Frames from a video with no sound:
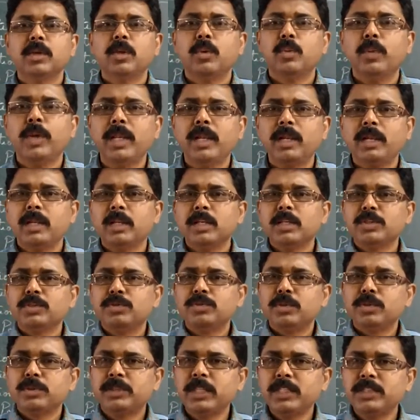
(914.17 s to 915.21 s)
Well,
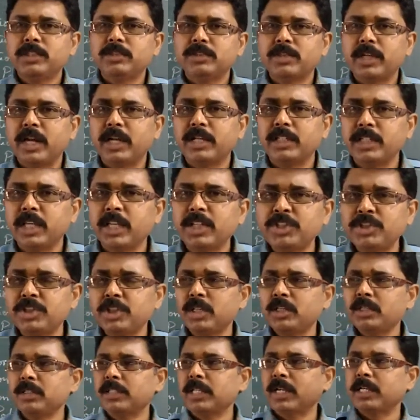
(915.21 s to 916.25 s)
so this
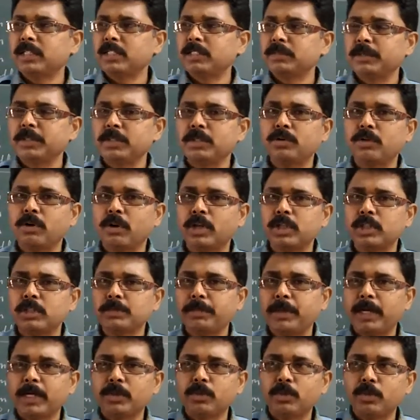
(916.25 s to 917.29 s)
radiation that has been
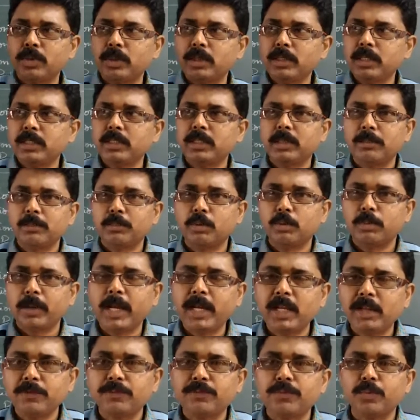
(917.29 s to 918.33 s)
caused by only the
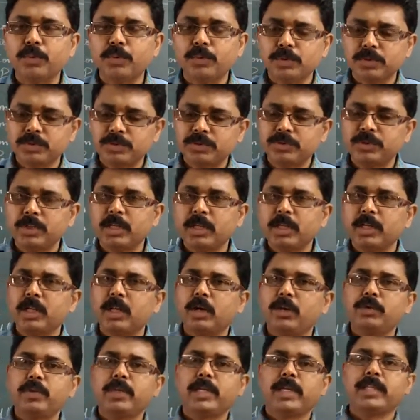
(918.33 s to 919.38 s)
mobile phones,
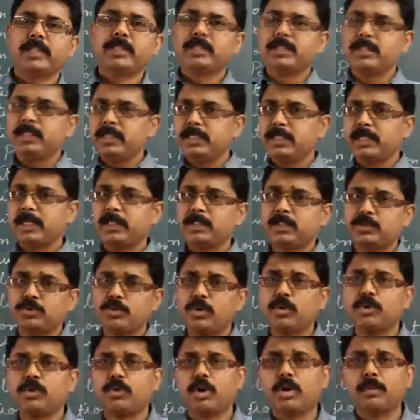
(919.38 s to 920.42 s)
now you can see that's
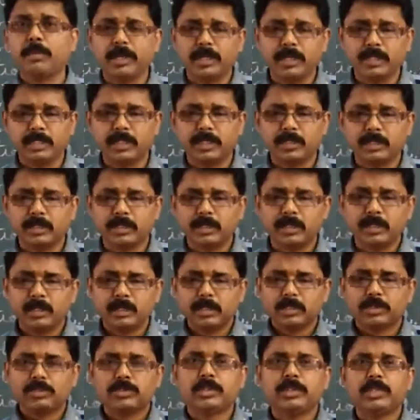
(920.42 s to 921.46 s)
so common here.
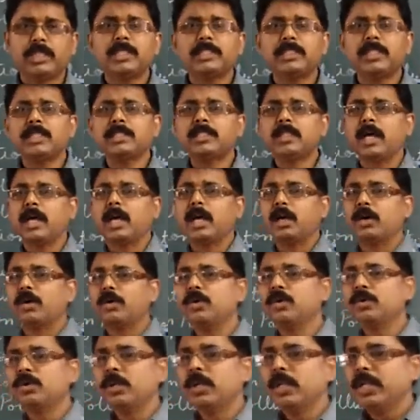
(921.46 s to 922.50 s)
So this is
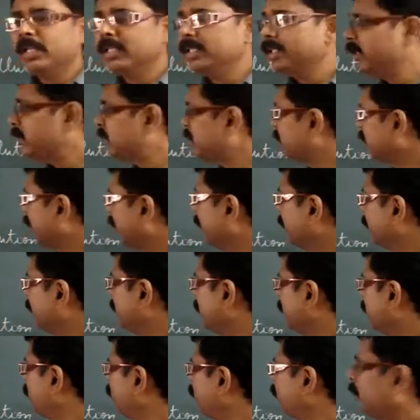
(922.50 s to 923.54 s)
how this
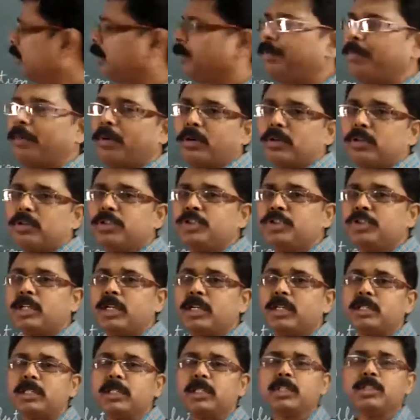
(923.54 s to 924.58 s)
radiation
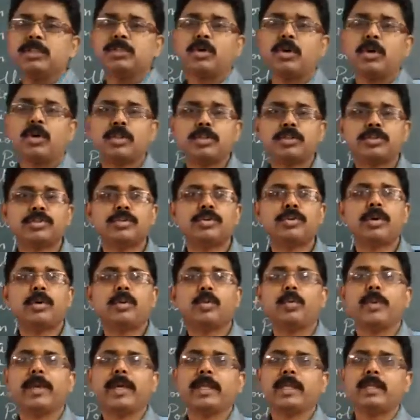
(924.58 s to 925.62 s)
pollution is
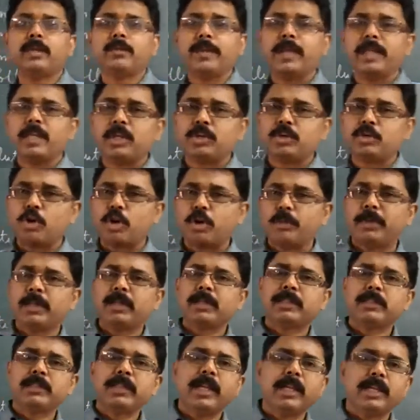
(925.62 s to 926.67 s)
also a very
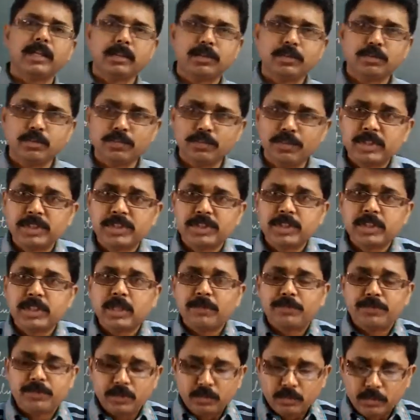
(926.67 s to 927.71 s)
common thing. So we will see
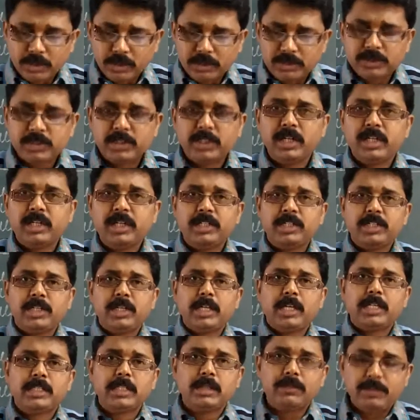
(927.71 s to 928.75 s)
afterwards in a
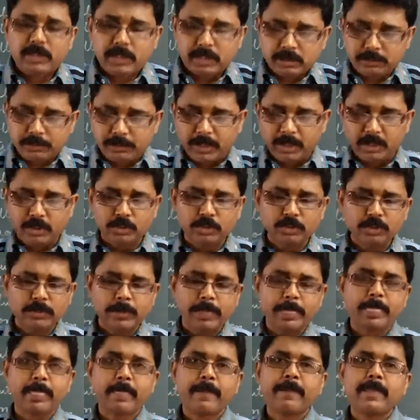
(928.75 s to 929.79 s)
detail as I will explain
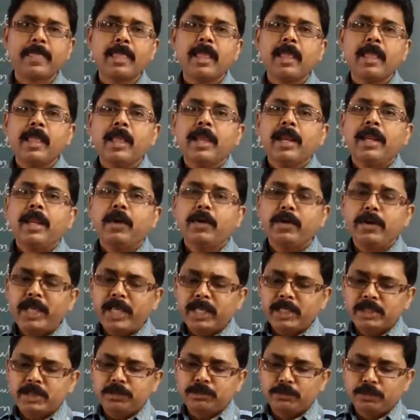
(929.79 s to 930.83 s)
you. Now
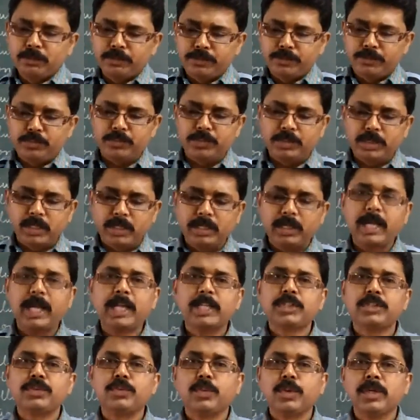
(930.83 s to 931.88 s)
next move to the
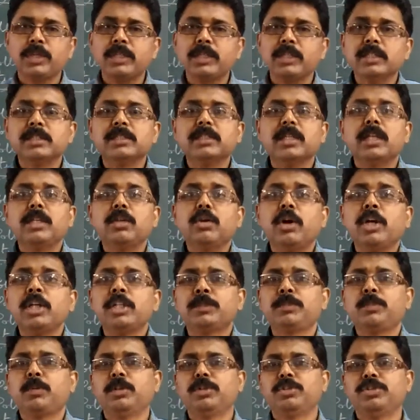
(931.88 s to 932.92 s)
last one is the
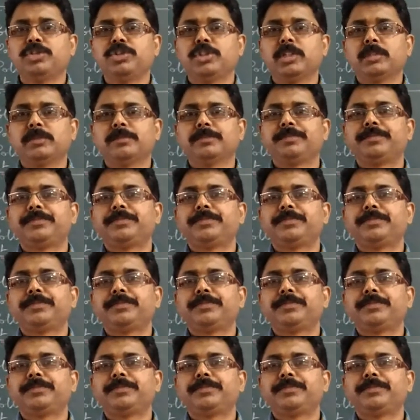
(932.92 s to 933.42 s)
noise pollution.